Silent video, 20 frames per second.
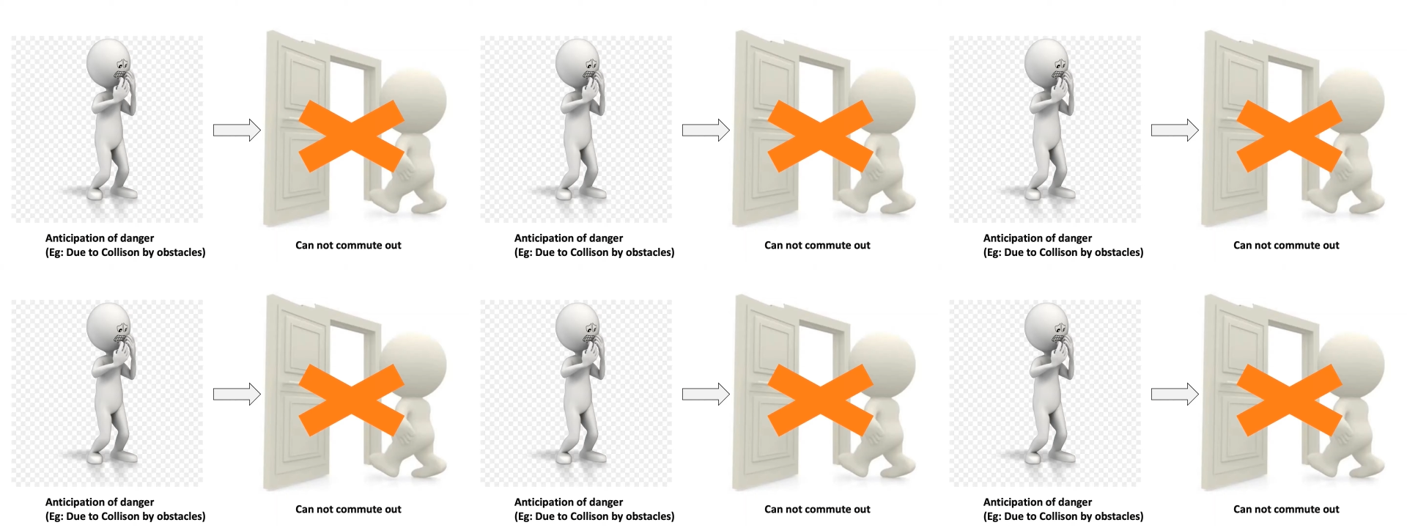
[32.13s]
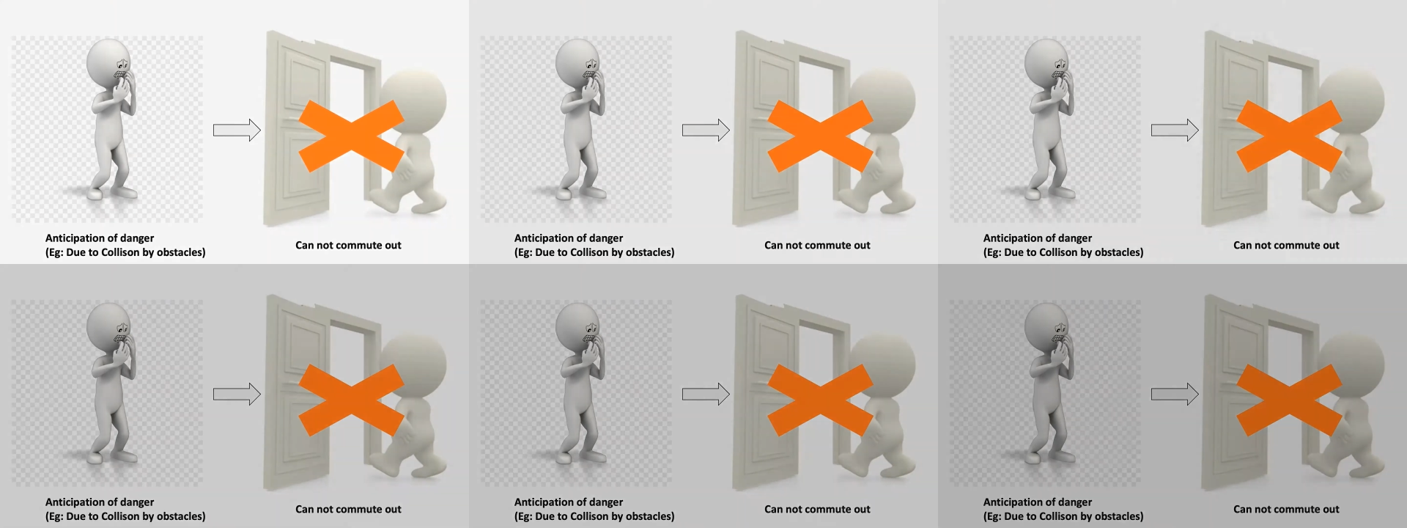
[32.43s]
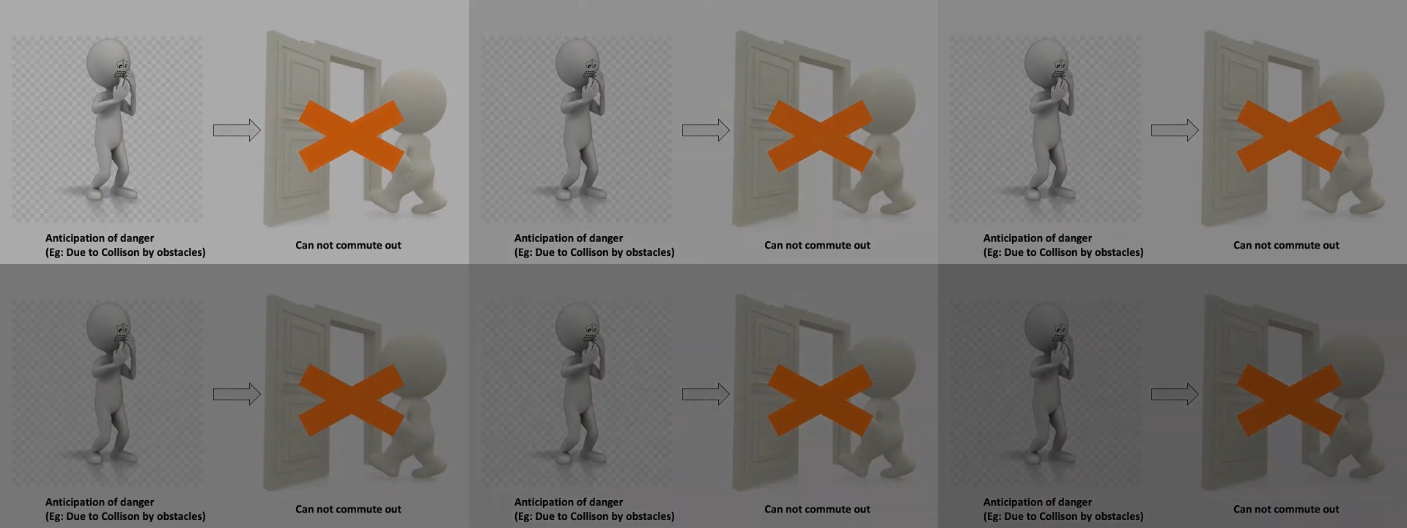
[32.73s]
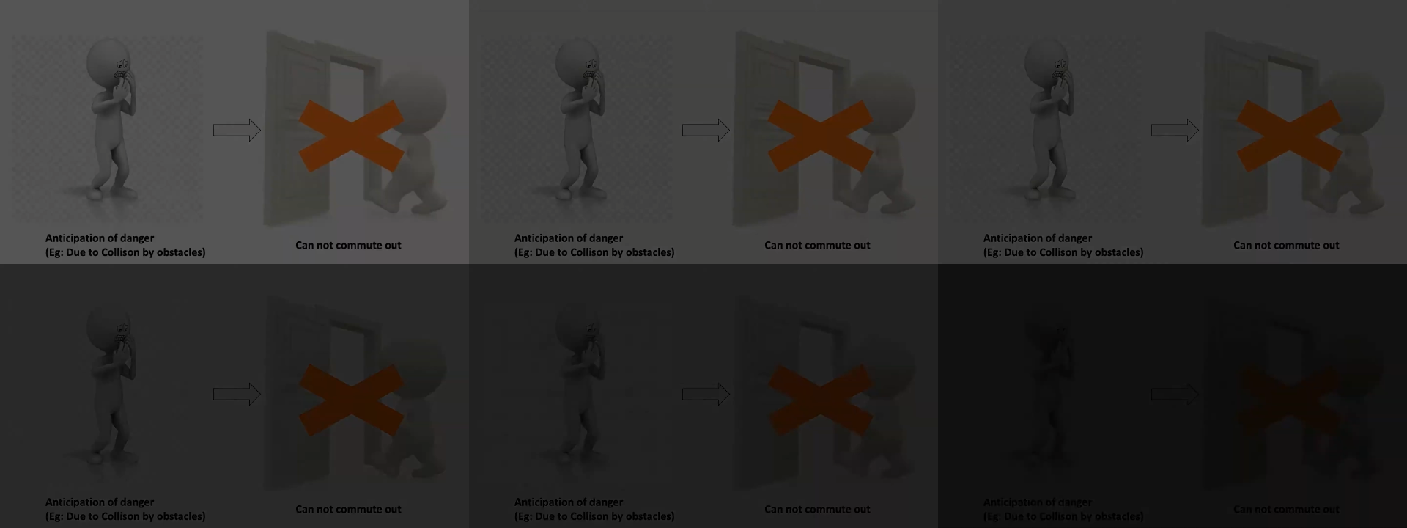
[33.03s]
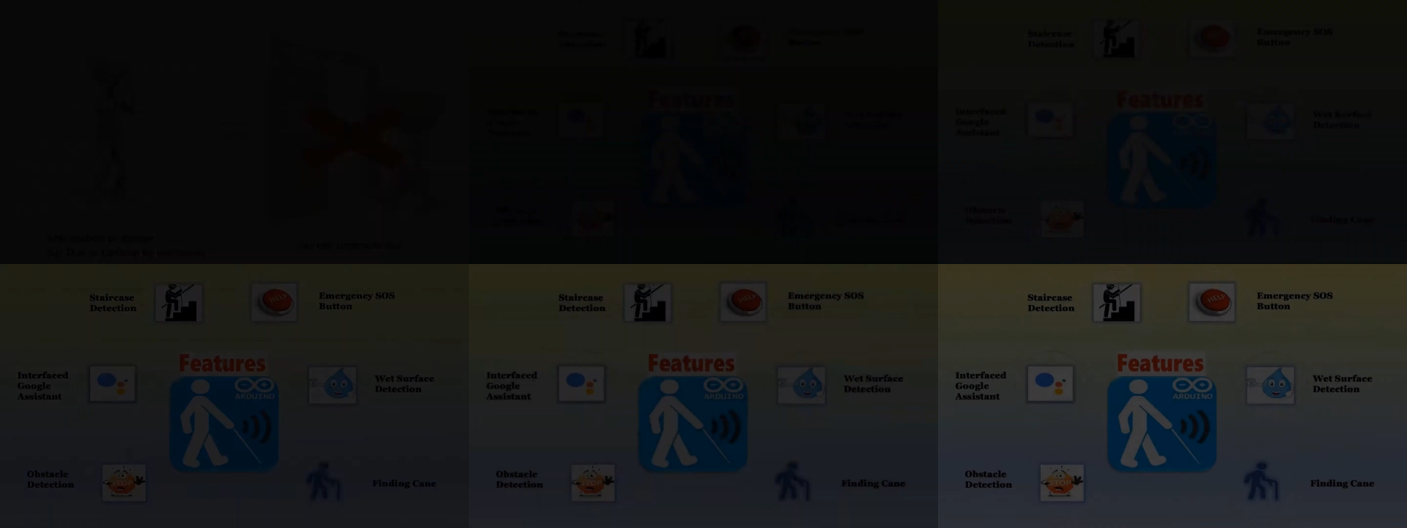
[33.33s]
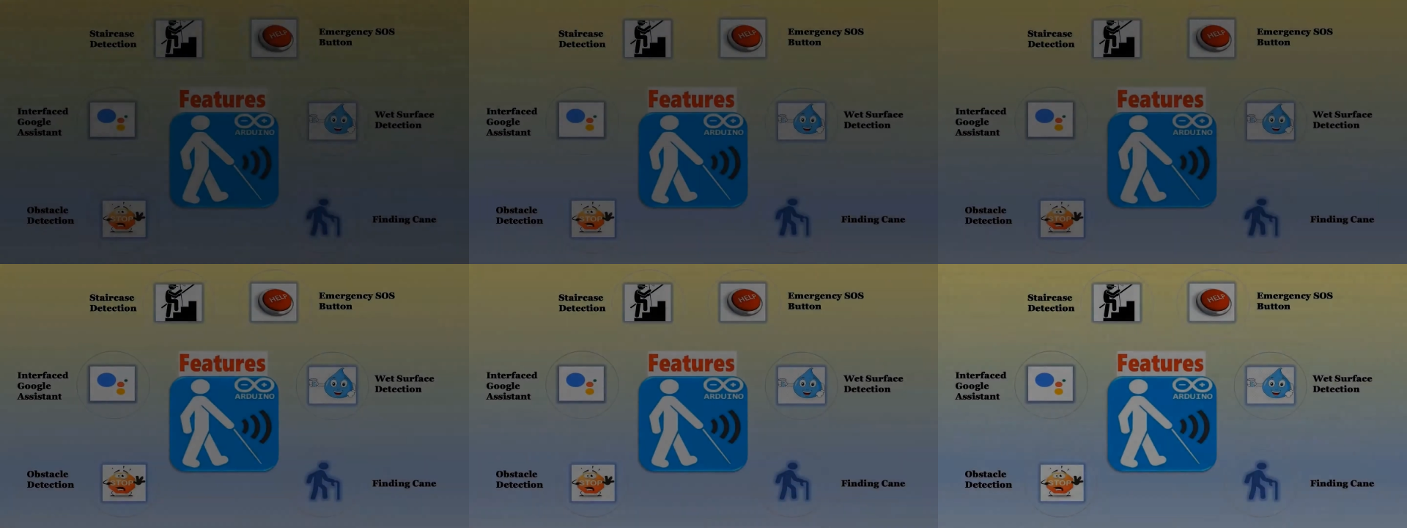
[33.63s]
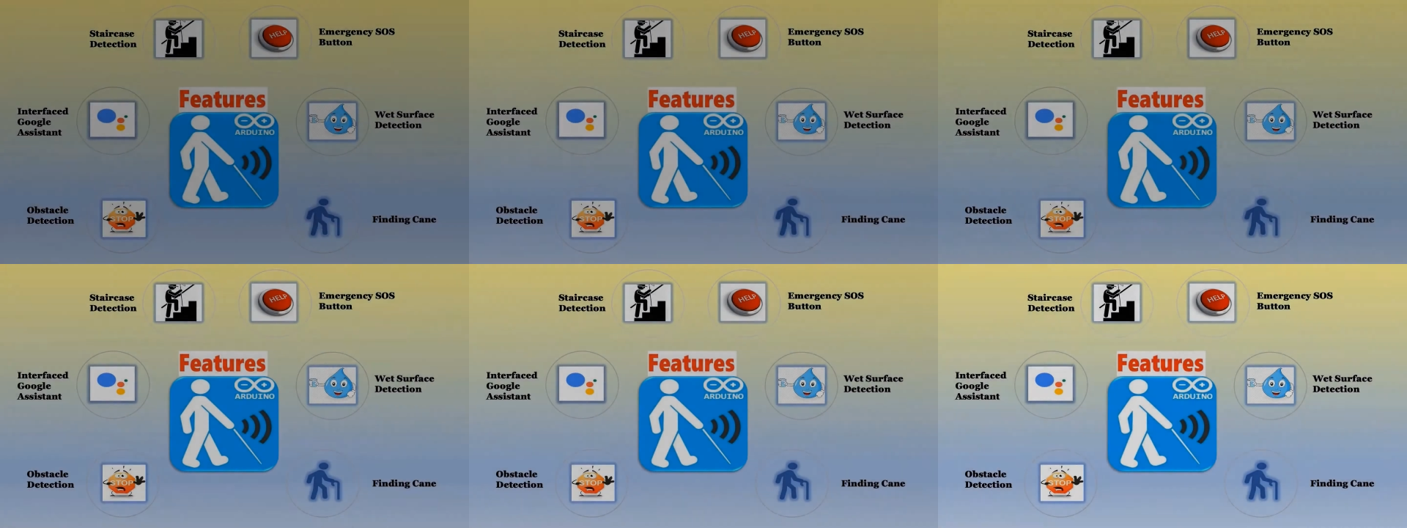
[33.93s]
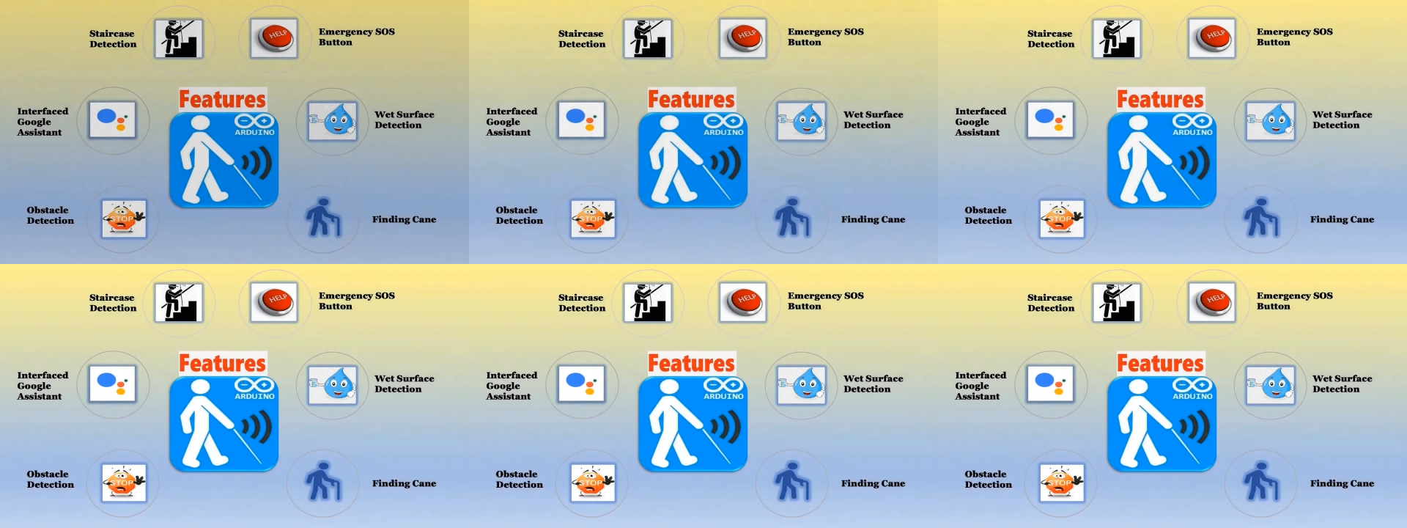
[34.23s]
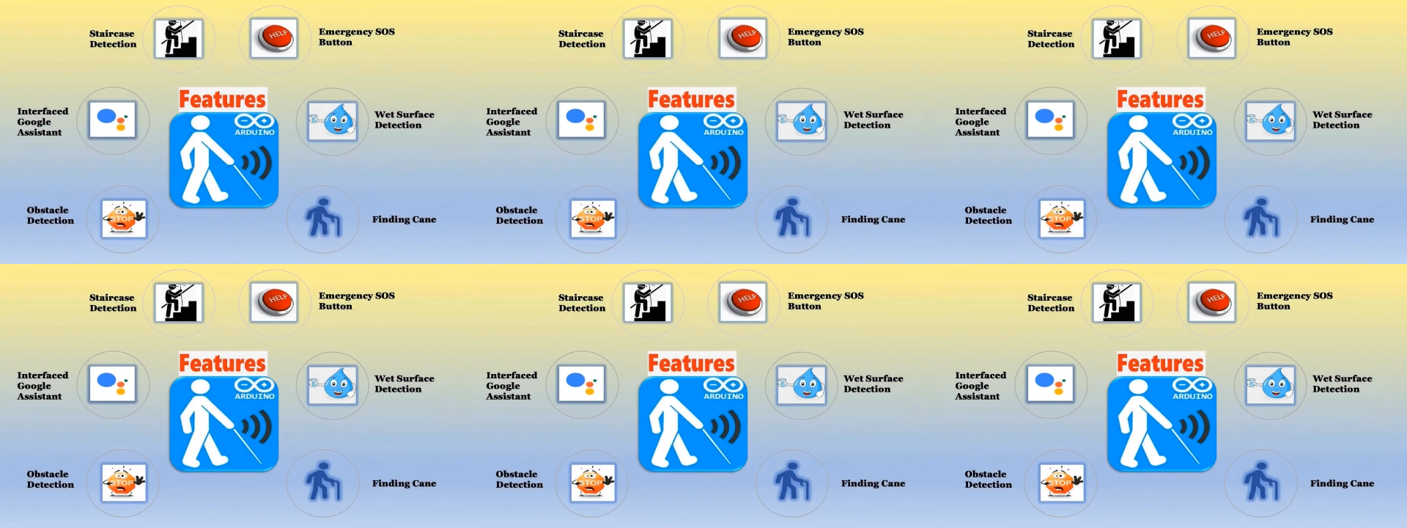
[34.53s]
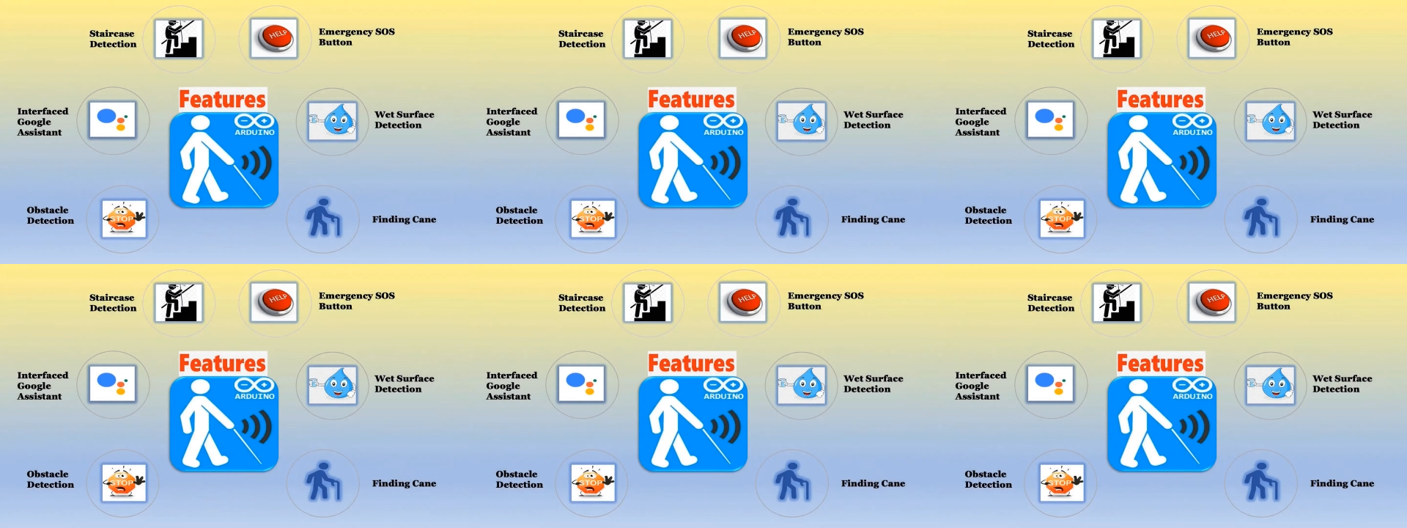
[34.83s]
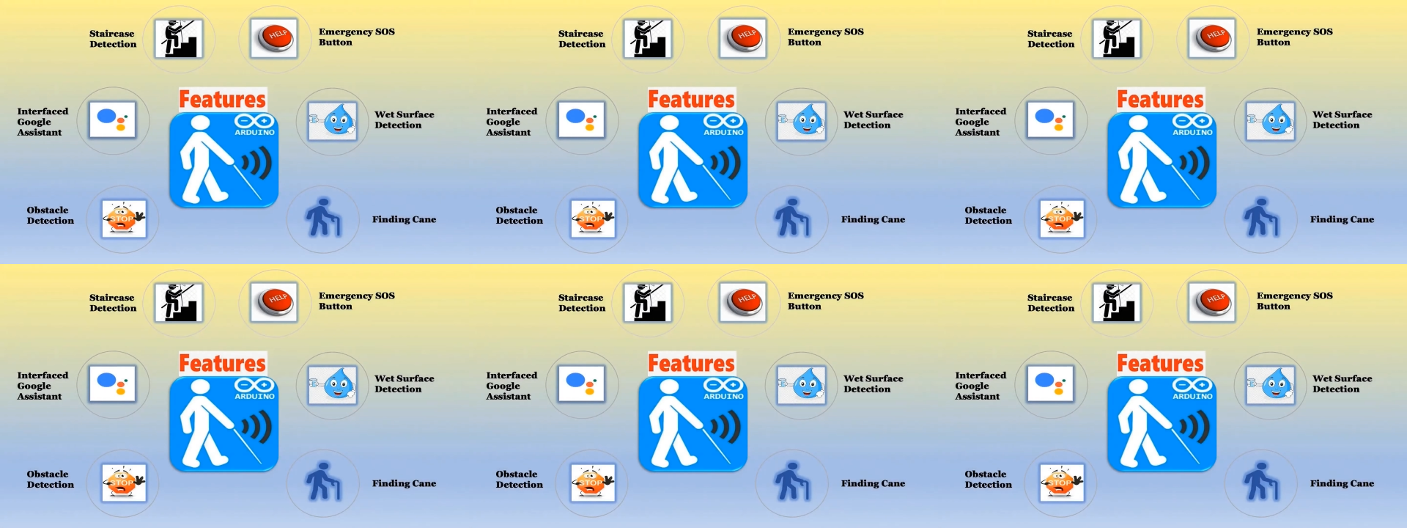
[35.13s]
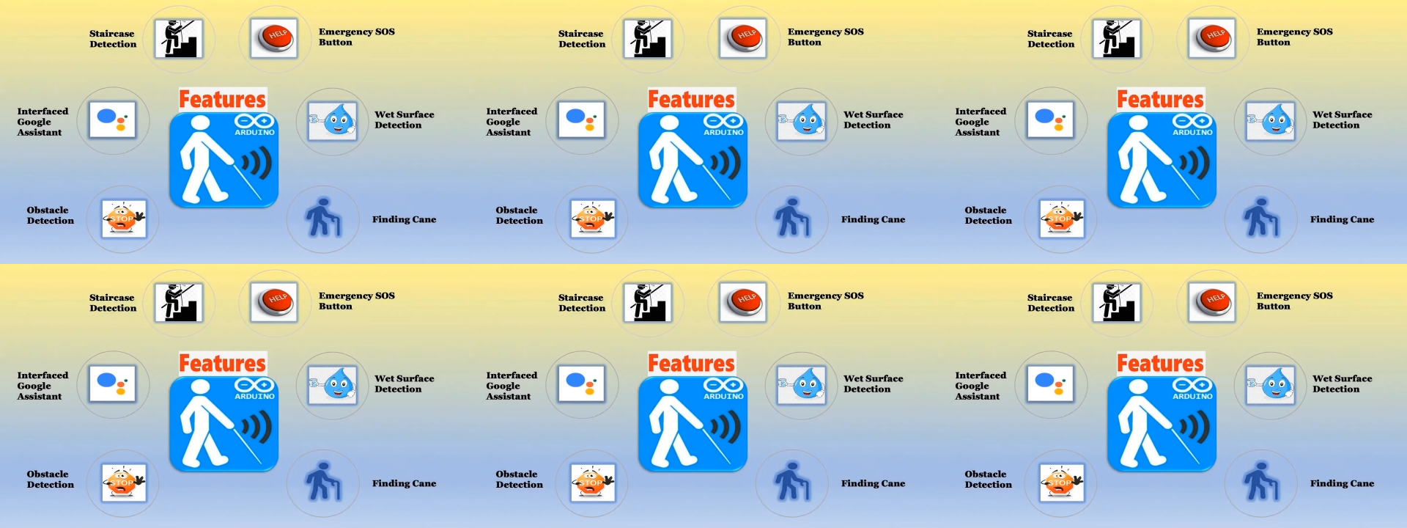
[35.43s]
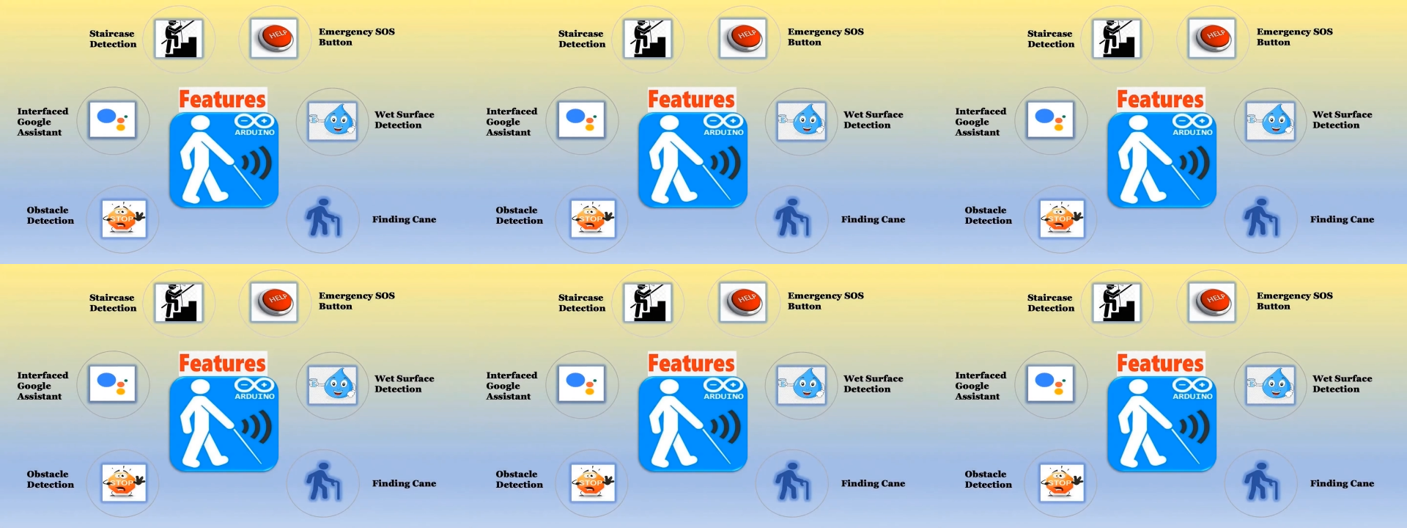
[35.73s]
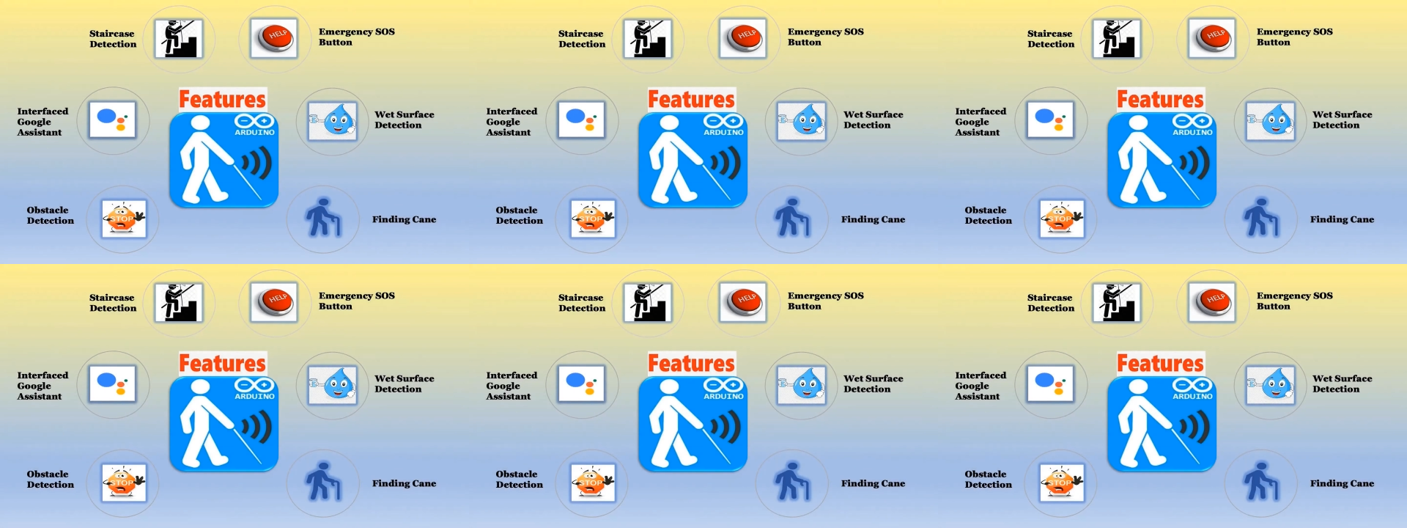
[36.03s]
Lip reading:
[unreadable: no face in view]